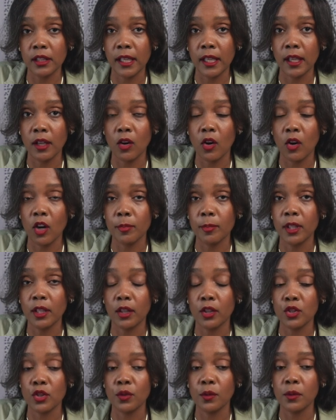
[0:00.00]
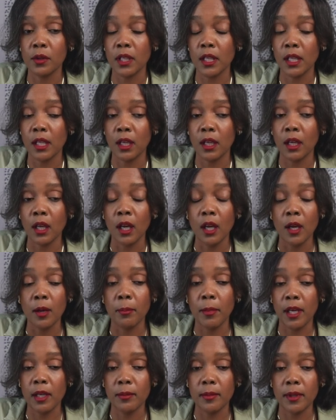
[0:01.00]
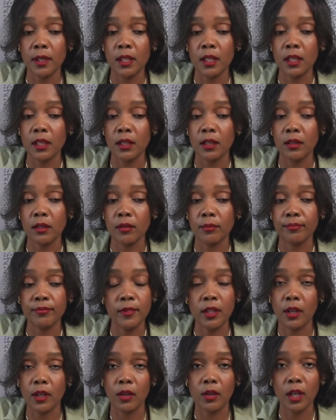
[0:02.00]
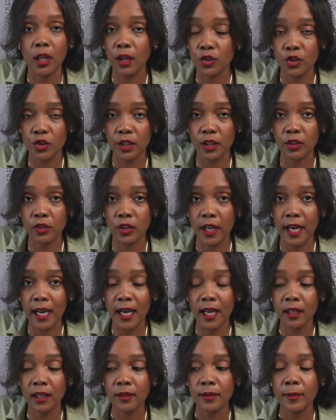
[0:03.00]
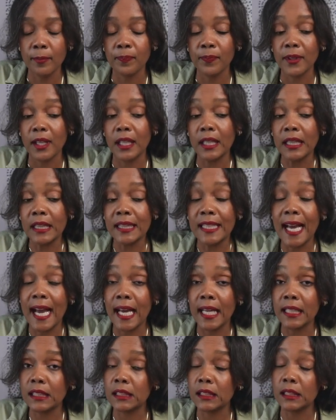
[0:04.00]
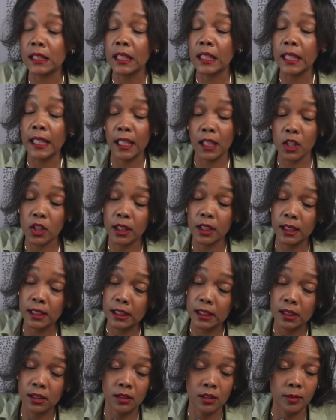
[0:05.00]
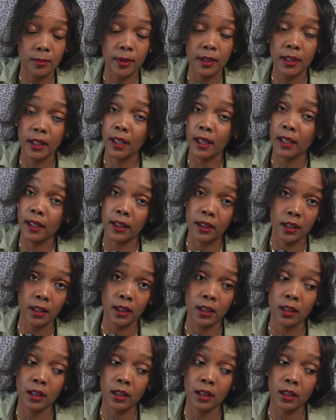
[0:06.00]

thing, all because you need maybe you know, a hundred grand, that the interest is going to be like,